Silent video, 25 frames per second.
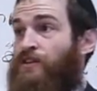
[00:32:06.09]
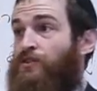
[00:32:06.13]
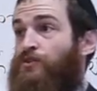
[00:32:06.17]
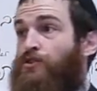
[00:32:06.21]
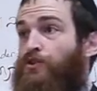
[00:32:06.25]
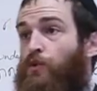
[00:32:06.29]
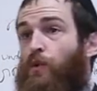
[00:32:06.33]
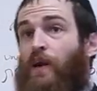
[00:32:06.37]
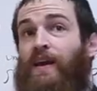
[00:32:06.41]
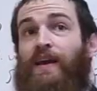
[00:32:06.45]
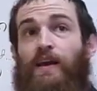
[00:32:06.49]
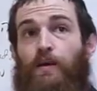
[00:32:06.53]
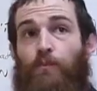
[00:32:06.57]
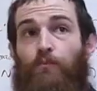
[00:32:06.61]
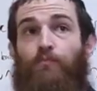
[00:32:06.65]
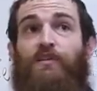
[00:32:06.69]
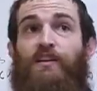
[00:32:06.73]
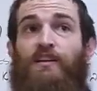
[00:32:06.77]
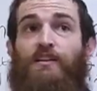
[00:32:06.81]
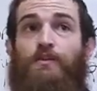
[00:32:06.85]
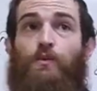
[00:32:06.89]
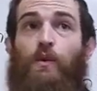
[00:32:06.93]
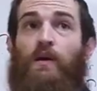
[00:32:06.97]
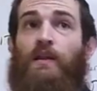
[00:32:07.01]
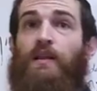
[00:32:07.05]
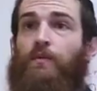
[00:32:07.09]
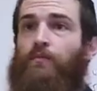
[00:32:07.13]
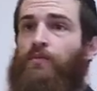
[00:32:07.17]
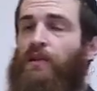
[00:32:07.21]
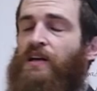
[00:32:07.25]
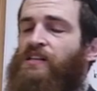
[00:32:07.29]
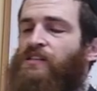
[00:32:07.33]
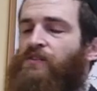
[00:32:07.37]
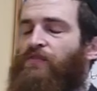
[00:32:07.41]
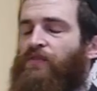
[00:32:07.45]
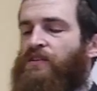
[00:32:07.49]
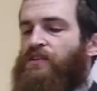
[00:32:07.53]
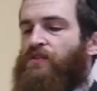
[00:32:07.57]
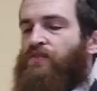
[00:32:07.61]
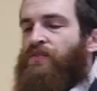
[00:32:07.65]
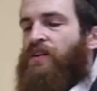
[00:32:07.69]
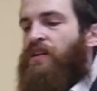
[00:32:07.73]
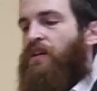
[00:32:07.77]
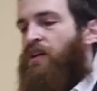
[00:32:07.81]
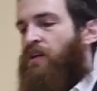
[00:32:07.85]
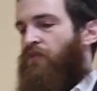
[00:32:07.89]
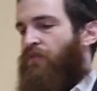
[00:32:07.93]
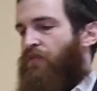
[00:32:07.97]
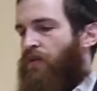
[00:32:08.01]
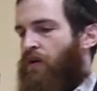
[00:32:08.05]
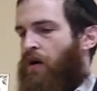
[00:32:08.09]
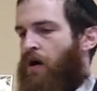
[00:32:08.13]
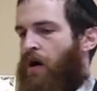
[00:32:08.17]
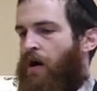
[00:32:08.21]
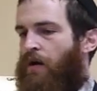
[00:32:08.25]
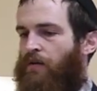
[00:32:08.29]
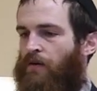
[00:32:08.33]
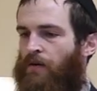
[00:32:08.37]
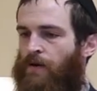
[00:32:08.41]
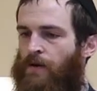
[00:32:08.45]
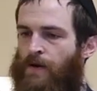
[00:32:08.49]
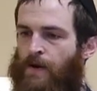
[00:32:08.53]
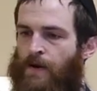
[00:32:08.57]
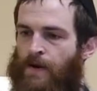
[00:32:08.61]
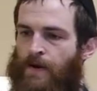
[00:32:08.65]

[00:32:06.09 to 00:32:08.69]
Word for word: into a complete dwelling place for divinity, for God.